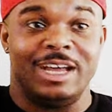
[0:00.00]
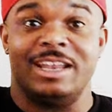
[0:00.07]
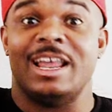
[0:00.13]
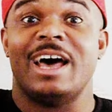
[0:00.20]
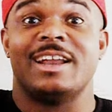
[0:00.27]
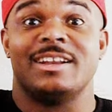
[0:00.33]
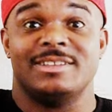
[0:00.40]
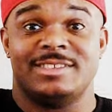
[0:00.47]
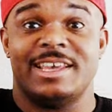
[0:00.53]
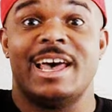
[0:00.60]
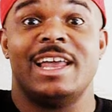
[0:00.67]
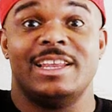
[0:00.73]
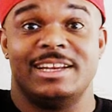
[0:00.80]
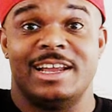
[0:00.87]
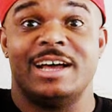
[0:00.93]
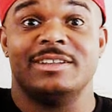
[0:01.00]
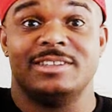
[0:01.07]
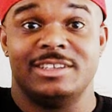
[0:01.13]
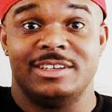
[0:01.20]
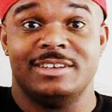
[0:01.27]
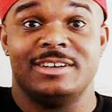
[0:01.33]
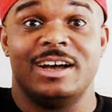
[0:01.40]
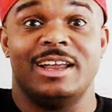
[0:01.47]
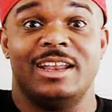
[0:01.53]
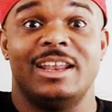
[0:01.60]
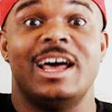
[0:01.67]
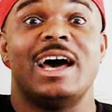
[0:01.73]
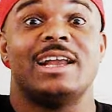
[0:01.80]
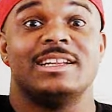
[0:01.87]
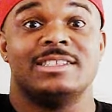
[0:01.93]
a lot of talent out there, a
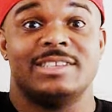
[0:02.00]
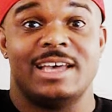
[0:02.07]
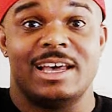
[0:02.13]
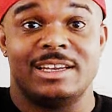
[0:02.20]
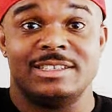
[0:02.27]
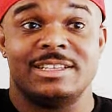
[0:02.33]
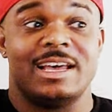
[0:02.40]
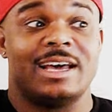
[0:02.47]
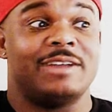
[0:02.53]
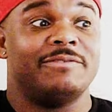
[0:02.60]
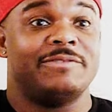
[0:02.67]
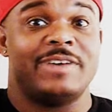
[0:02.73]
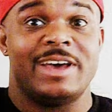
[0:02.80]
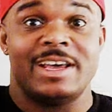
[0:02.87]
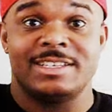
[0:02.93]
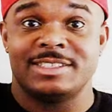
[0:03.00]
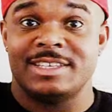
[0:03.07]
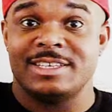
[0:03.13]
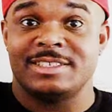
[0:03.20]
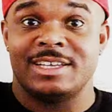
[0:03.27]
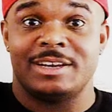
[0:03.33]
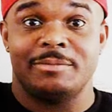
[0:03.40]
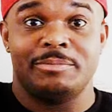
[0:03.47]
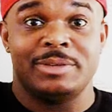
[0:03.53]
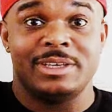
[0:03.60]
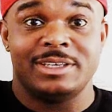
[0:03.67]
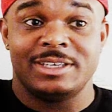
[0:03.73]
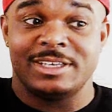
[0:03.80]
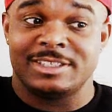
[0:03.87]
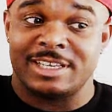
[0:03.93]
lot of talent, a lot of fast kids, a lot of
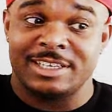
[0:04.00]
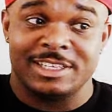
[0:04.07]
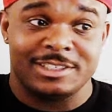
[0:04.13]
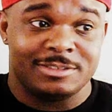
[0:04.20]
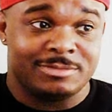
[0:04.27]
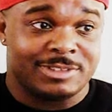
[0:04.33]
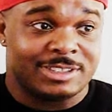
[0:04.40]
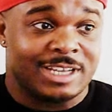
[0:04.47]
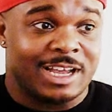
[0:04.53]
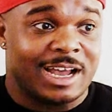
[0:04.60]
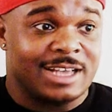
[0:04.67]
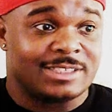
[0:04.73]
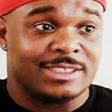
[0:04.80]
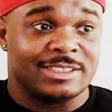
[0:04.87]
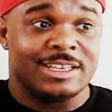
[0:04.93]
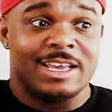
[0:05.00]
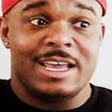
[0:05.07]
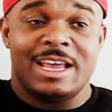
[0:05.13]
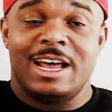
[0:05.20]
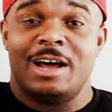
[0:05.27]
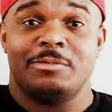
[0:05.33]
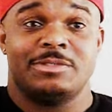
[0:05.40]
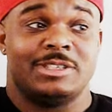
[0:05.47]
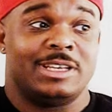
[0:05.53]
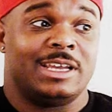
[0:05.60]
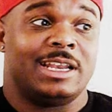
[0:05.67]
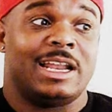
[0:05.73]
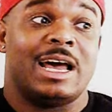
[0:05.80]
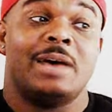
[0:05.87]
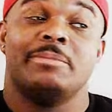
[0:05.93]
big kids. I get to Wisconsin, I'm
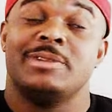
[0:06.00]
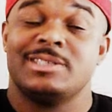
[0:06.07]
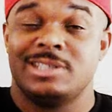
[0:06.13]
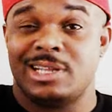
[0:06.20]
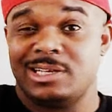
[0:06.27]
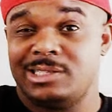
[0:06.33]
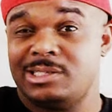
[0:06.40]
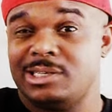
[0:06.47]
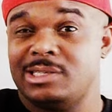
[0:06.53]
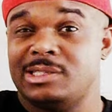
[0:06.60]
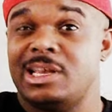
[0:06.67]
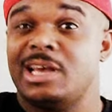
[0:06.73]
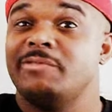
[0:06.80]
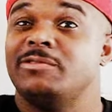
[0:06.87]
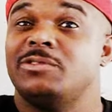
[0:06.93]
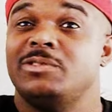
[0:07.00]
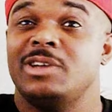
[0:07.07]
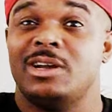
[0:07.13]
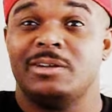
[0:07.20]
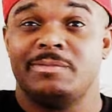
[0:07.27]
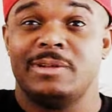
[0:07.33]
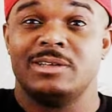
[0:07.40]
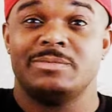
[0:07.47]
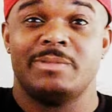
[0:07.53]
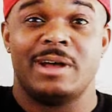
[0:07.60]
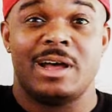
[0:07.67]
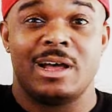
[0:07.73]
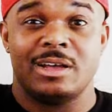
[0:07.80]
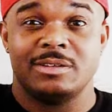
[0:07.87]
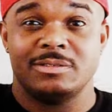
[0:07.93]
seeing linemen. It's like six, seven, three hundred plus
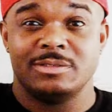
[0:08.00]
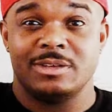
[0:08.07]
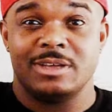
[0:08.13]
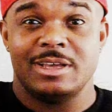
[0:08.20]
pounds.